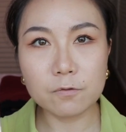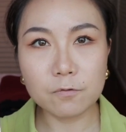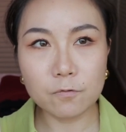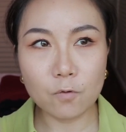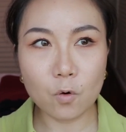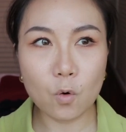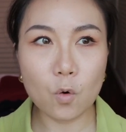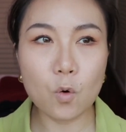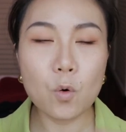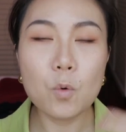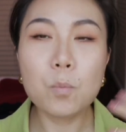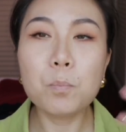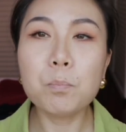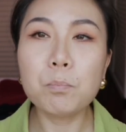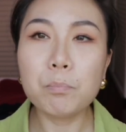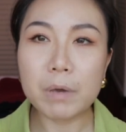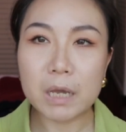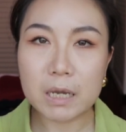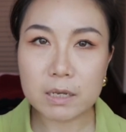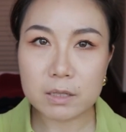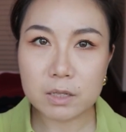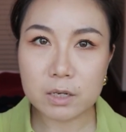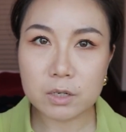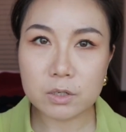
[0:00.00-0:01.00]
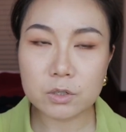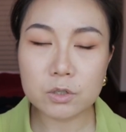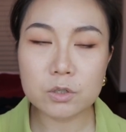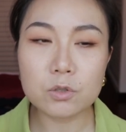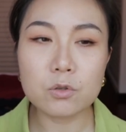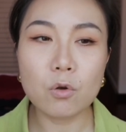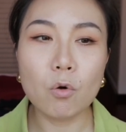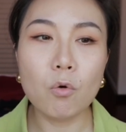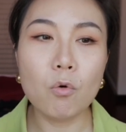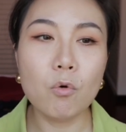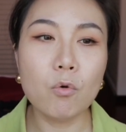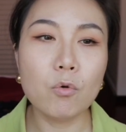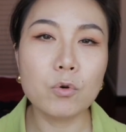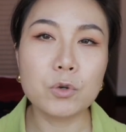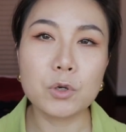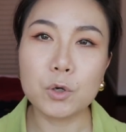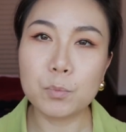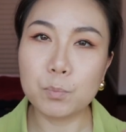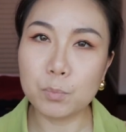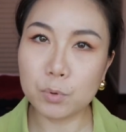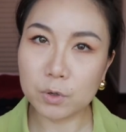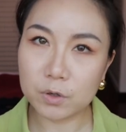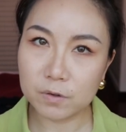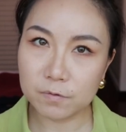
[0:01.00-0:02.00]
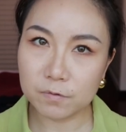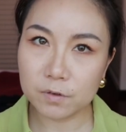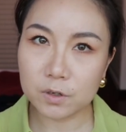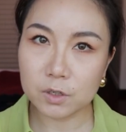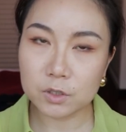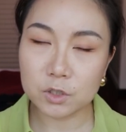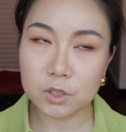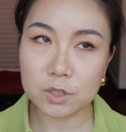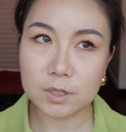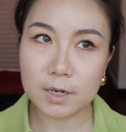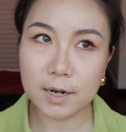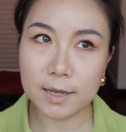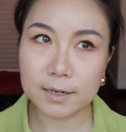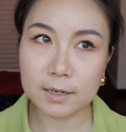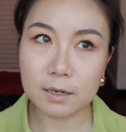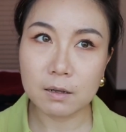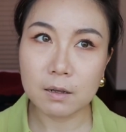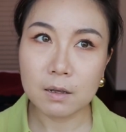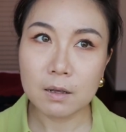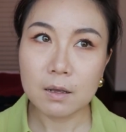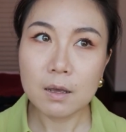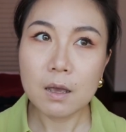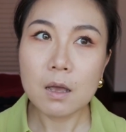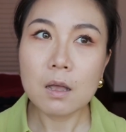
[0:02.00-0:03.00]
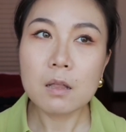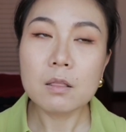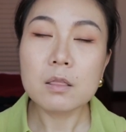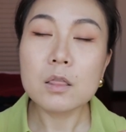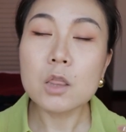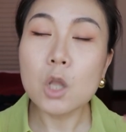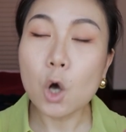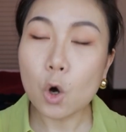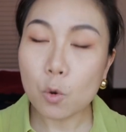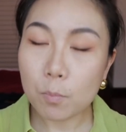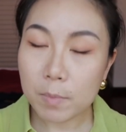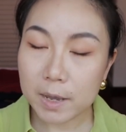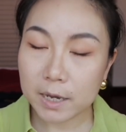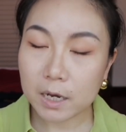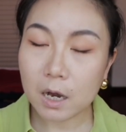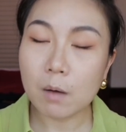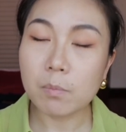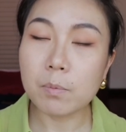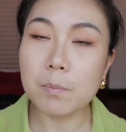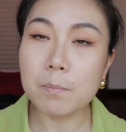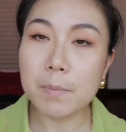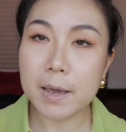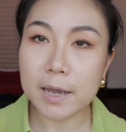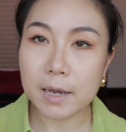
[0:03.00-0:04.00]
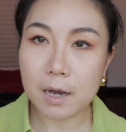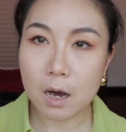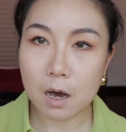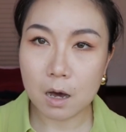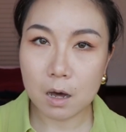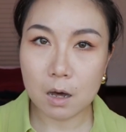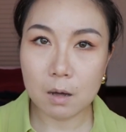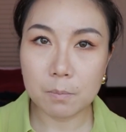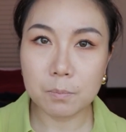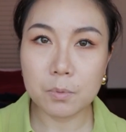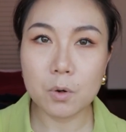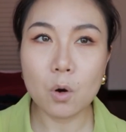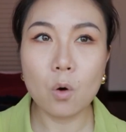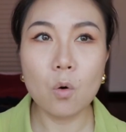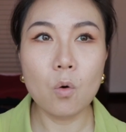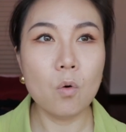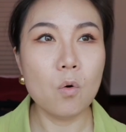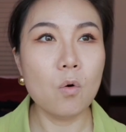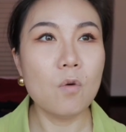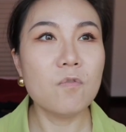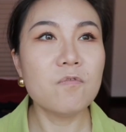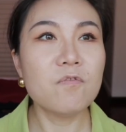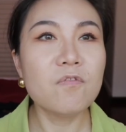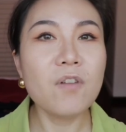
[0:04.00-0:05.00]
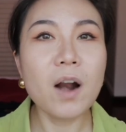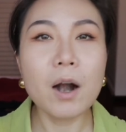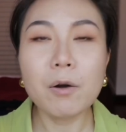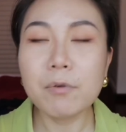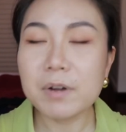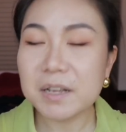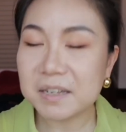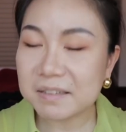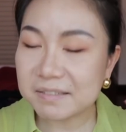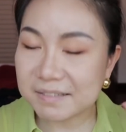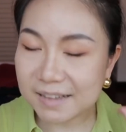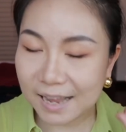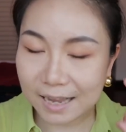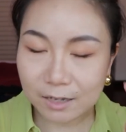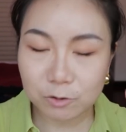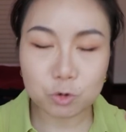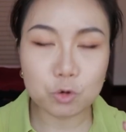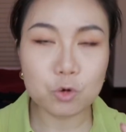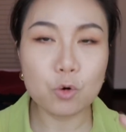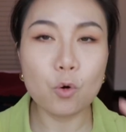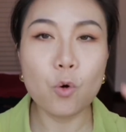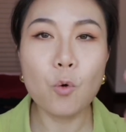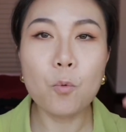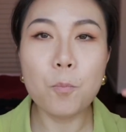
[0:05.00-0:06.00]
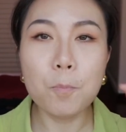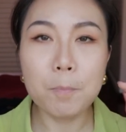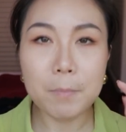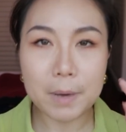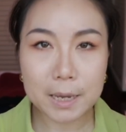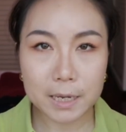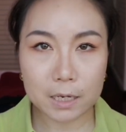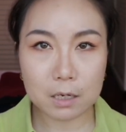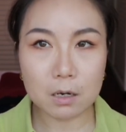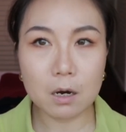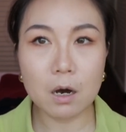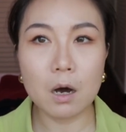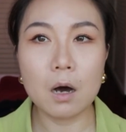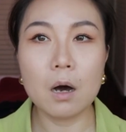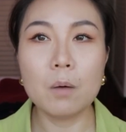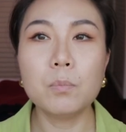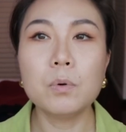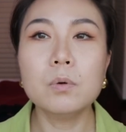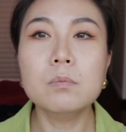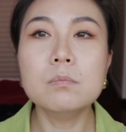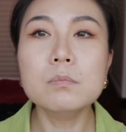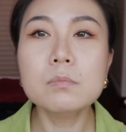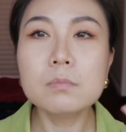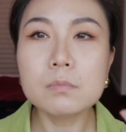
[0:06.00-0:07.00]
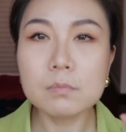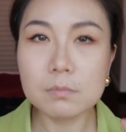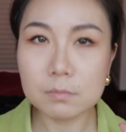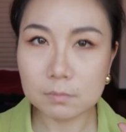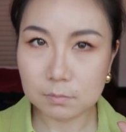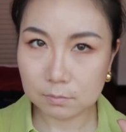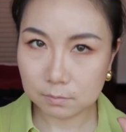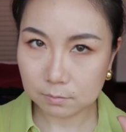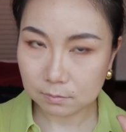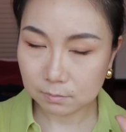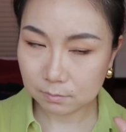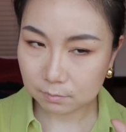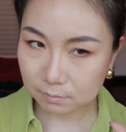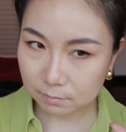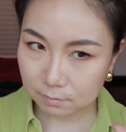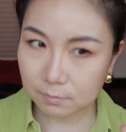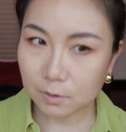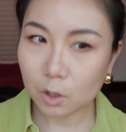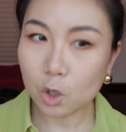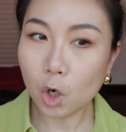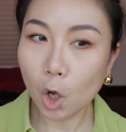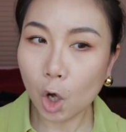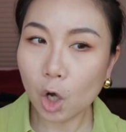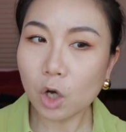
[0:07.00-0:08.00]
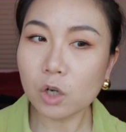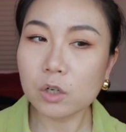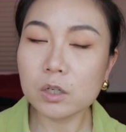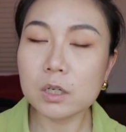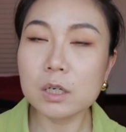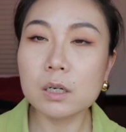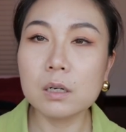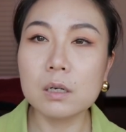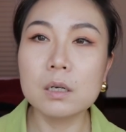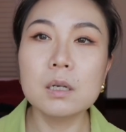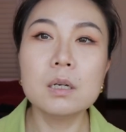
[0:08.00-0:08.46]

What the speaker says: for beginners, or you prefer just like no makeup or very natural makeup look.